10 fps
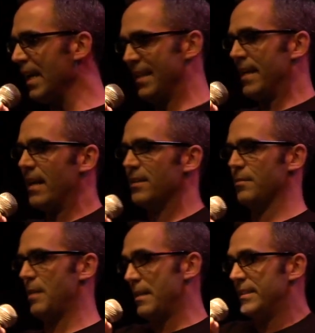And then I
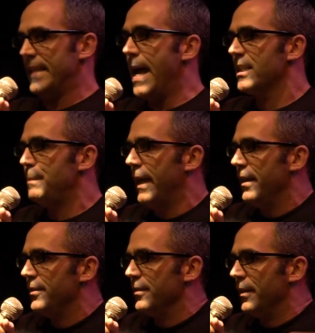then stacks
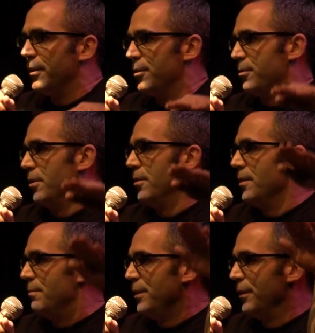began to like grow
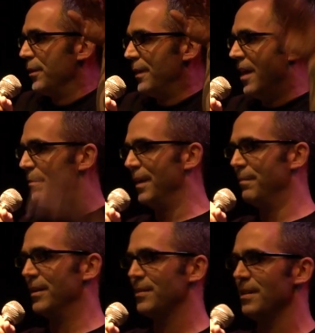and build around me in
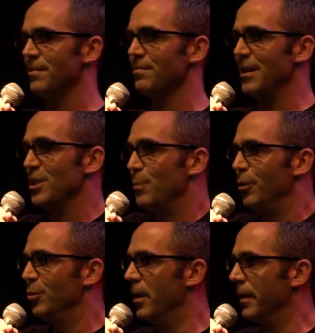my in my
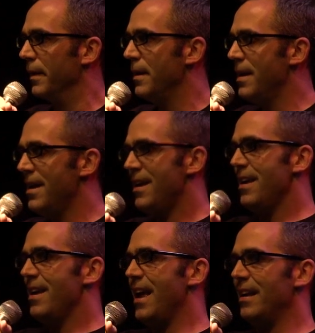small dwelling.
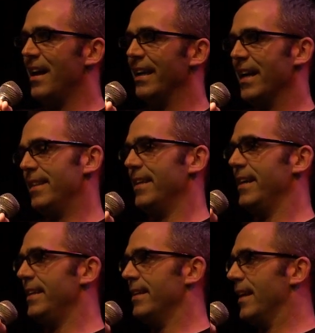And I got the
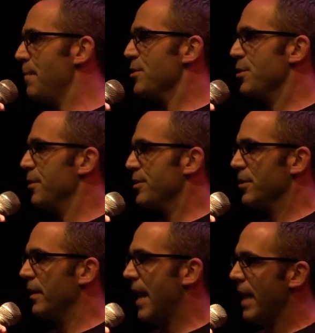idea that I'm just going to
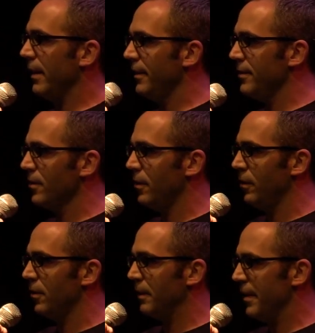start hanging these
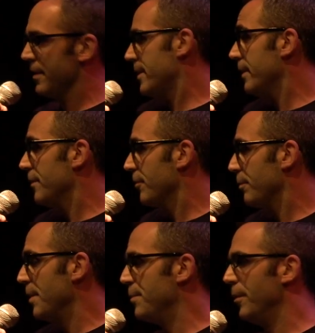all around the city for
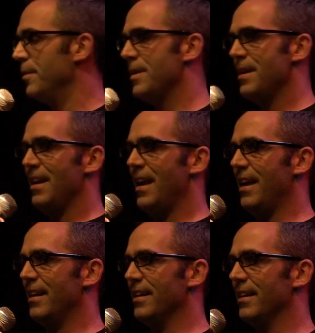people.
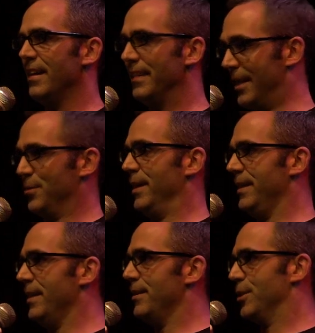And, uh, and that's what I did.